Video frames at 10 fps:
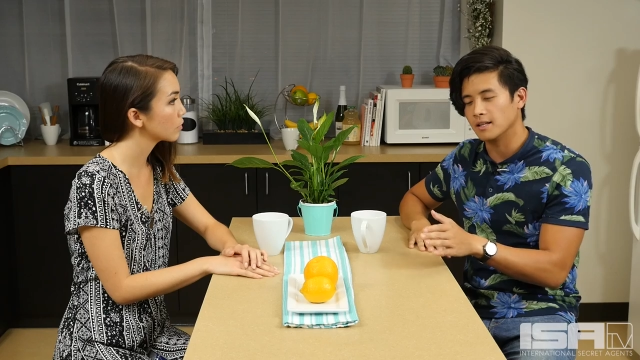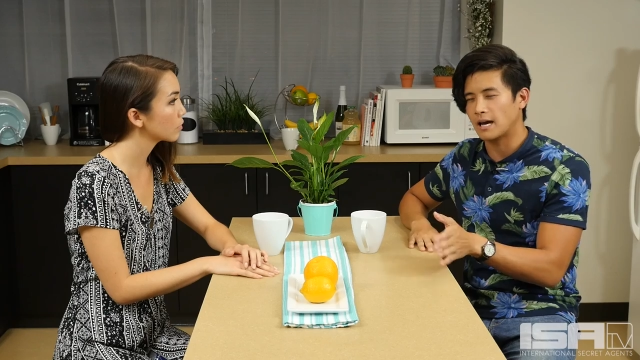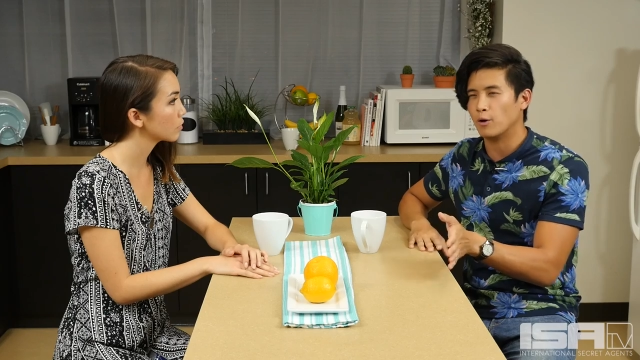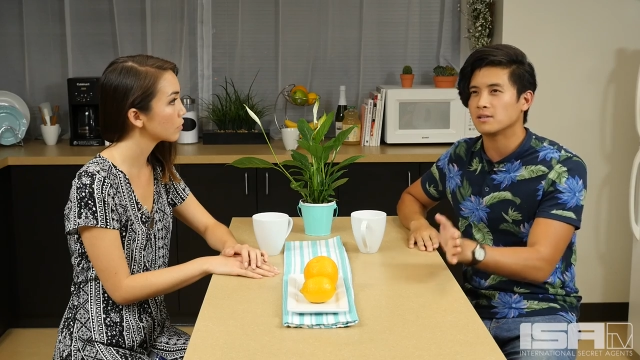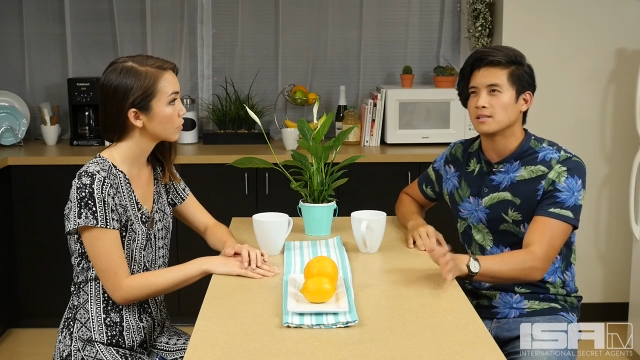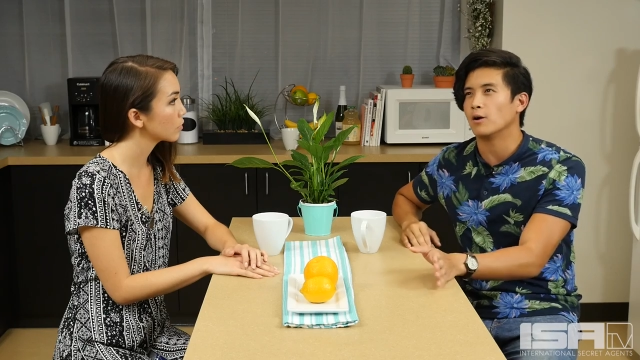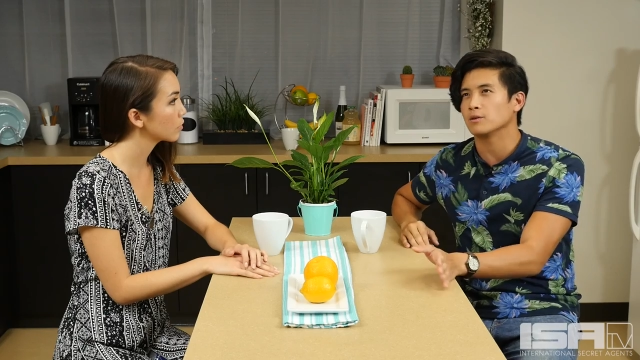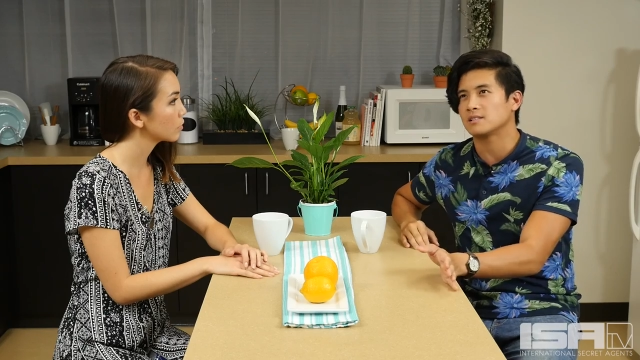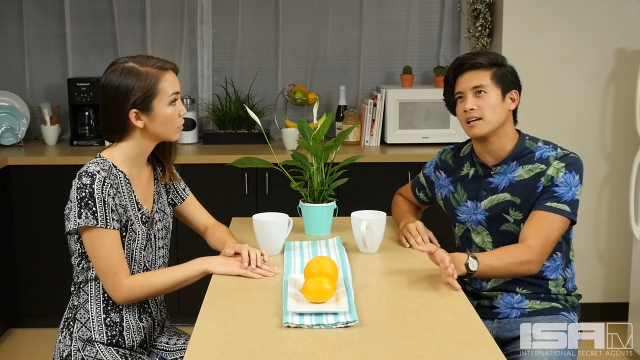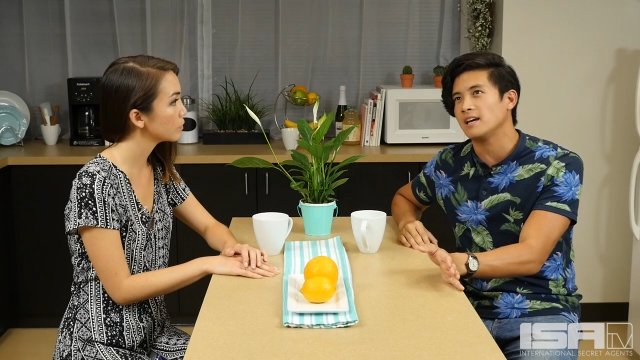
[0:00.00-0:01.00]
Speaker 1: Like I
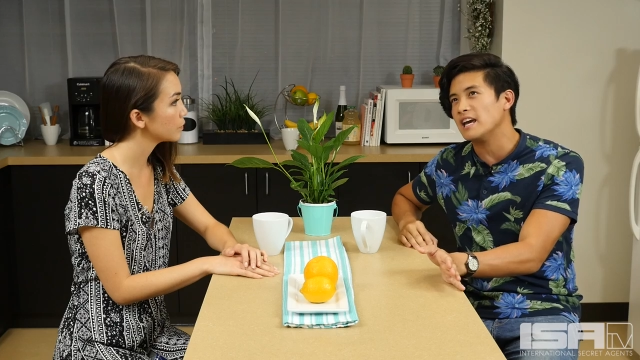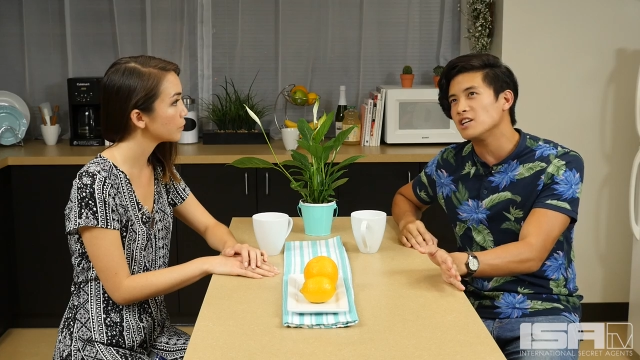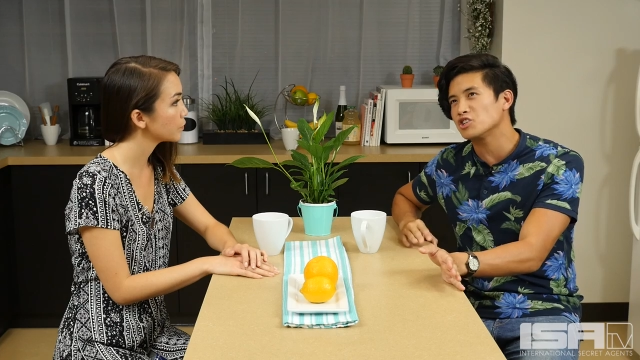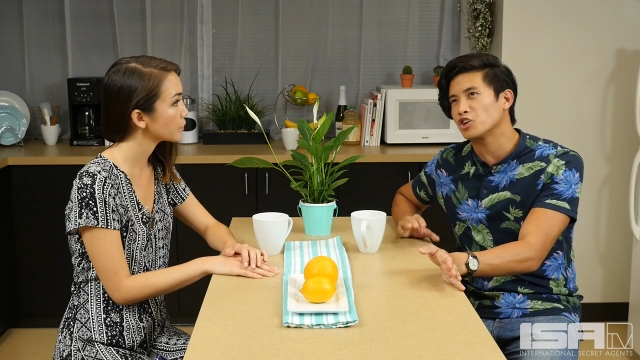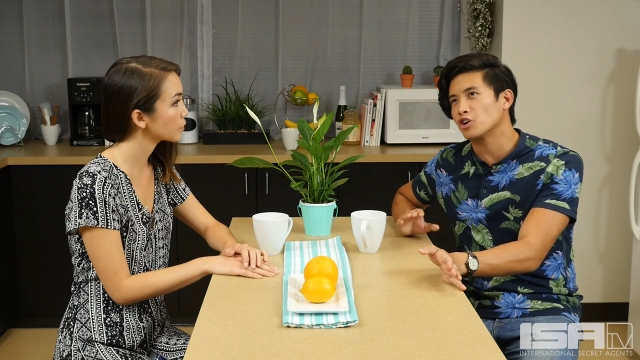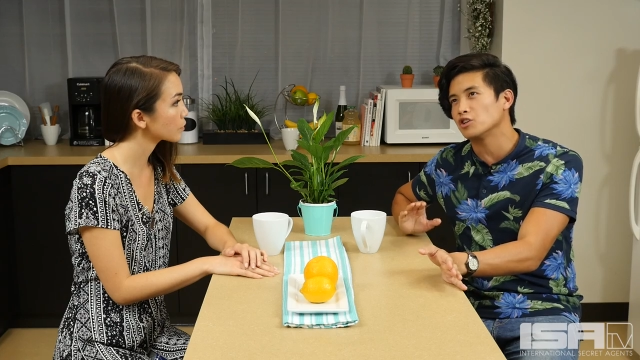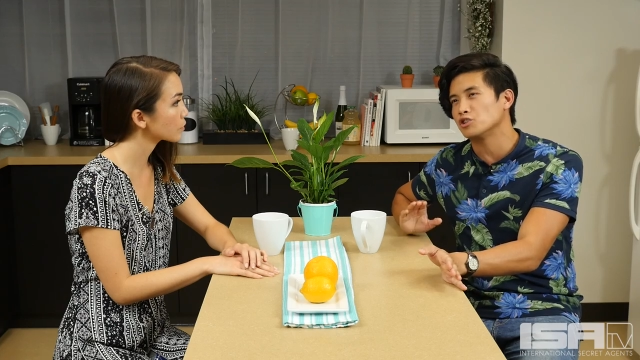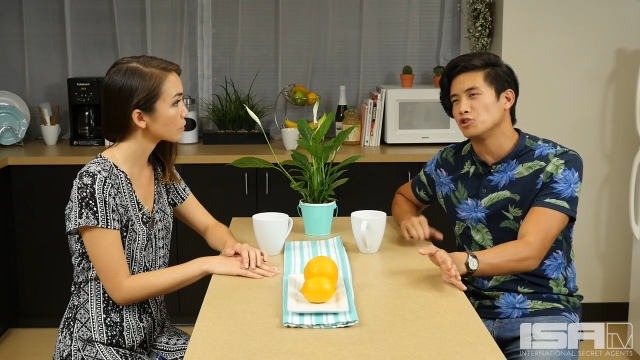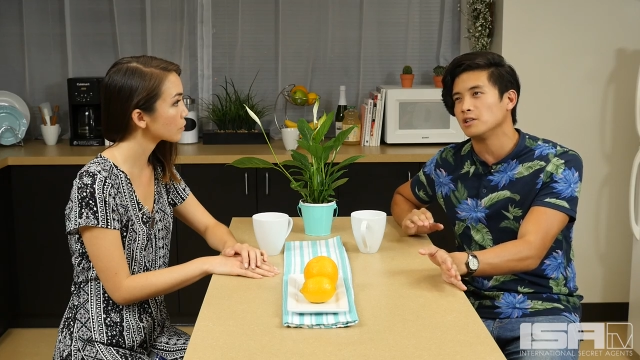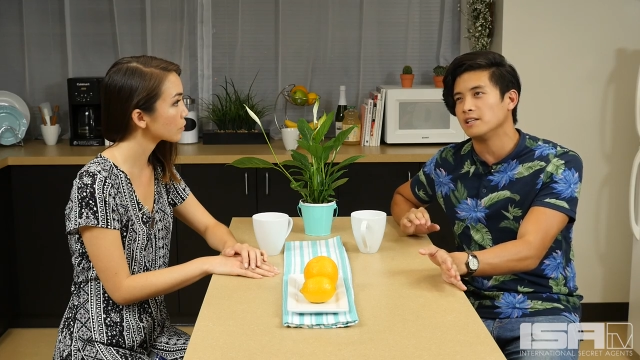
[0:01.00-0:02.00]
would say Asian girls
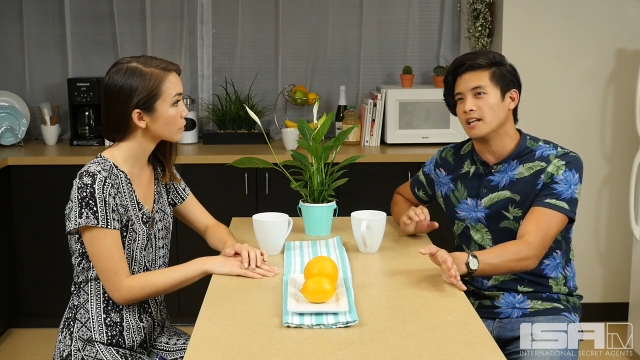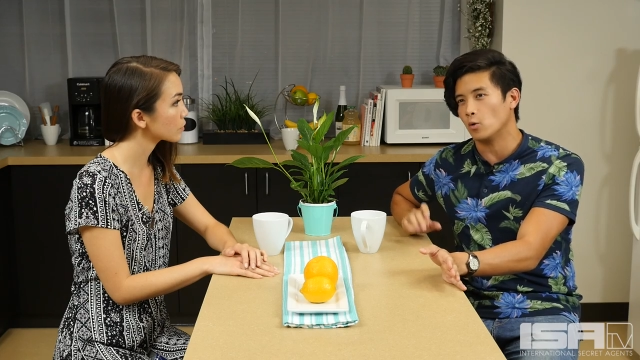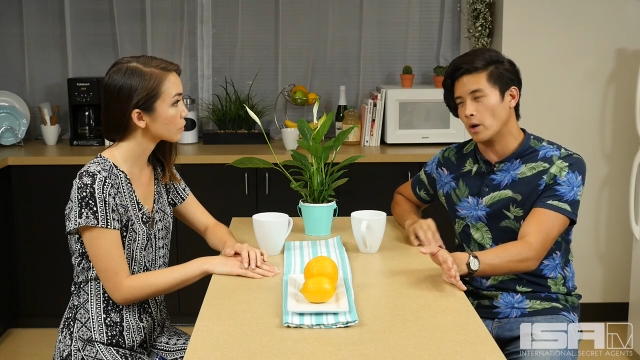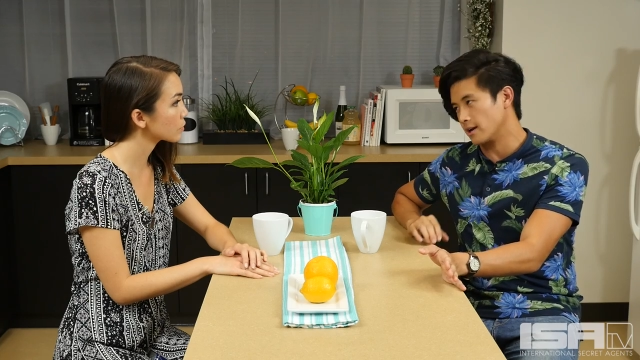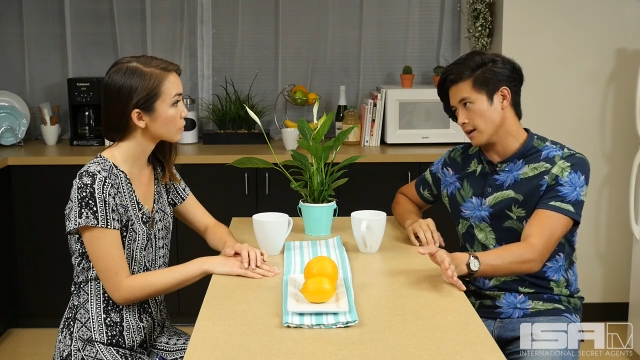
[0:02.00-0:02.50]
usually date white